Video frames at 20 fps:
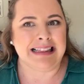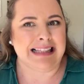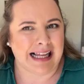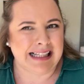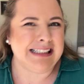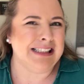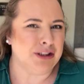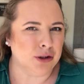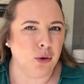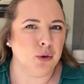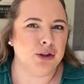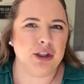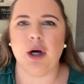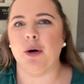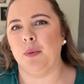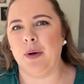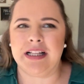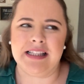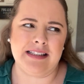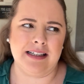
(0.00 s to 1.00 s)
That is also
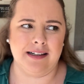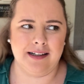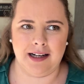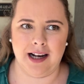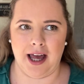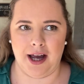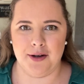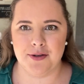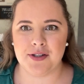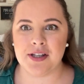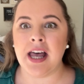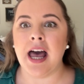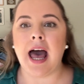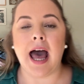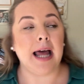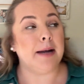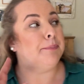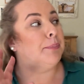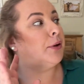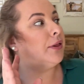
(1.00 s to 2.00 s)
winter clothes,
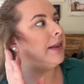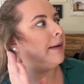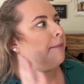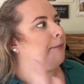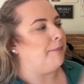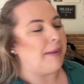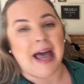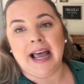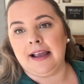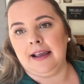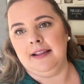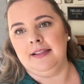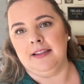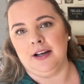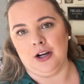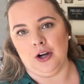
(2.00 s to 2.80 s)
and put them back in the